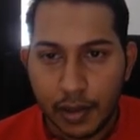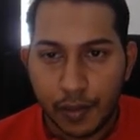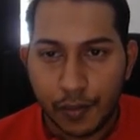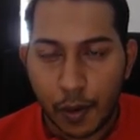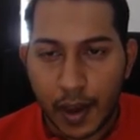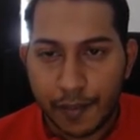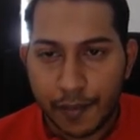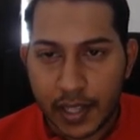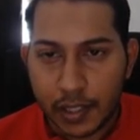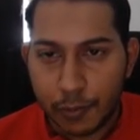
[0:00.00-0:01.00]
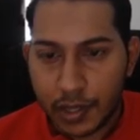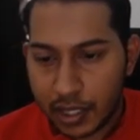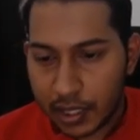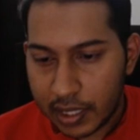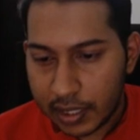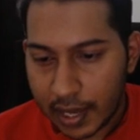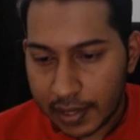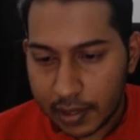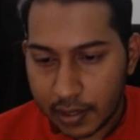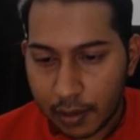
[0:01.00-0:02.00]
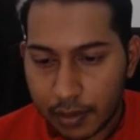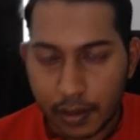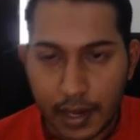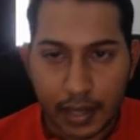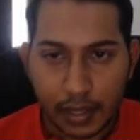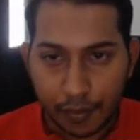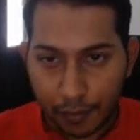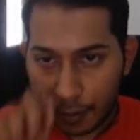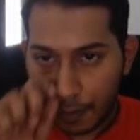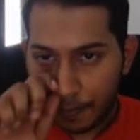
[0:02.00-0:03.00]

for fx, which in this case is equal to negative 4.